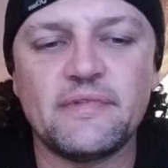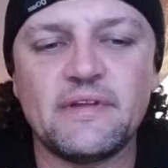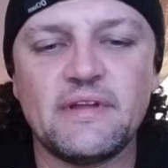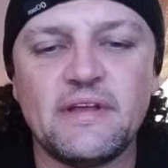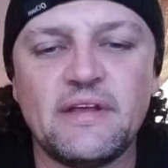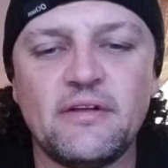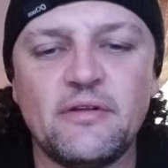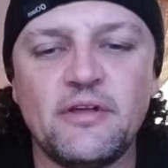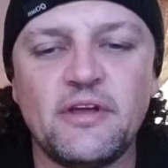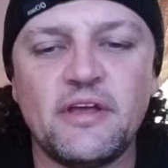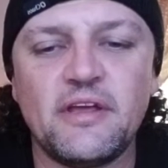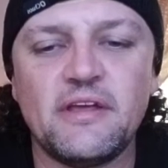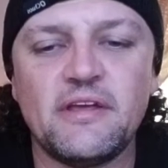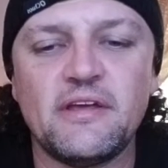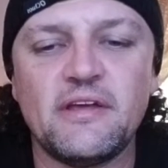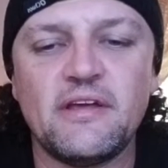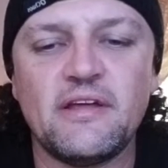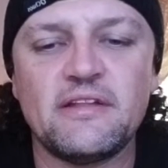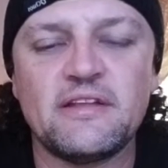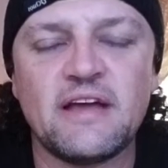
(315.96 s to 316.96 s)

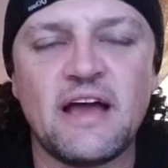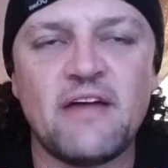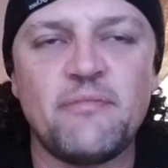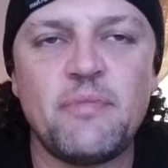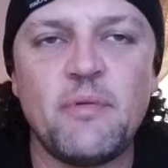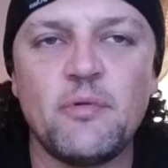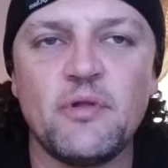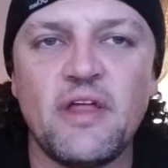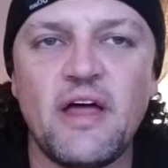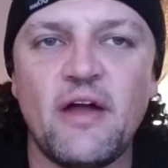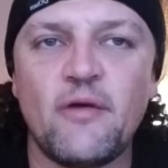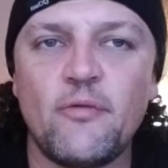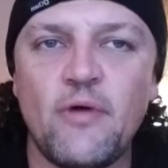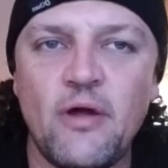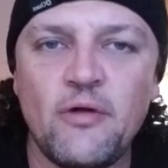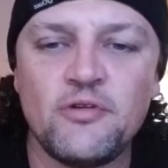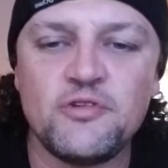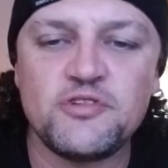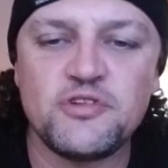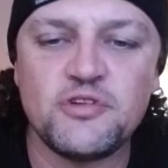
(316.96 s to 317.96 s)
to have people
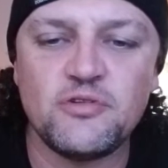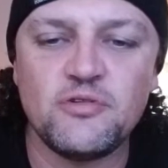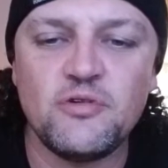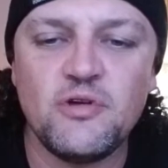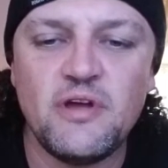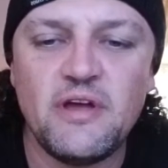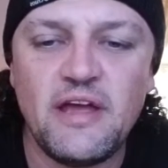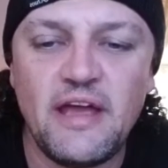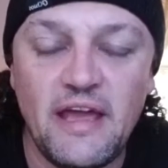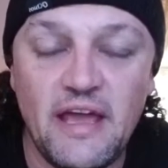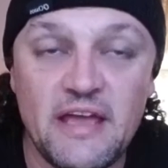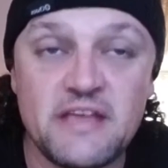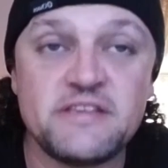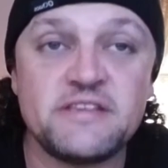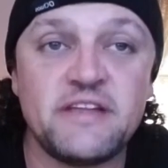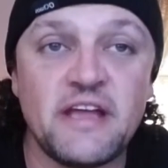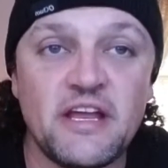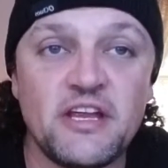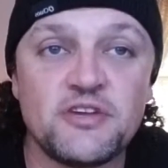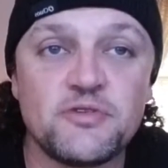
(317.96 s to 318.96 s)
around you is
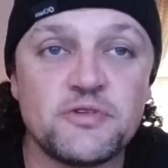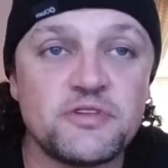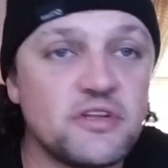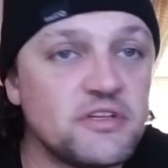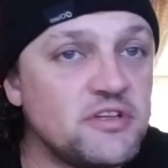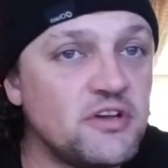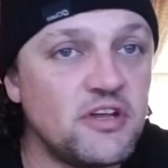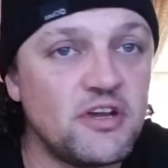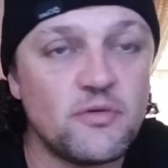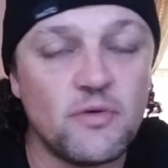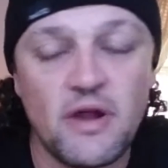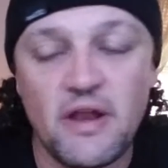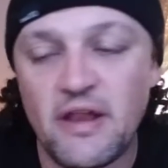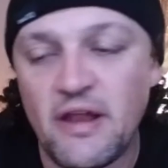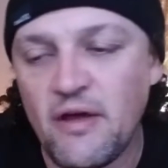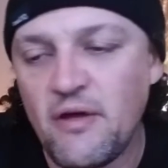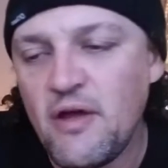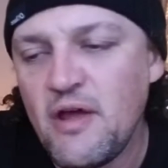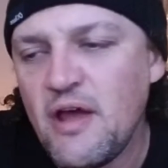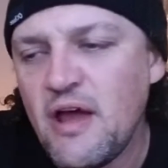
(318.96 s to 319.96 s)
dangerous. I'll tell you right
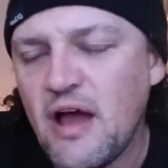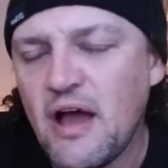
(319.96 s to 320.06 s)
now.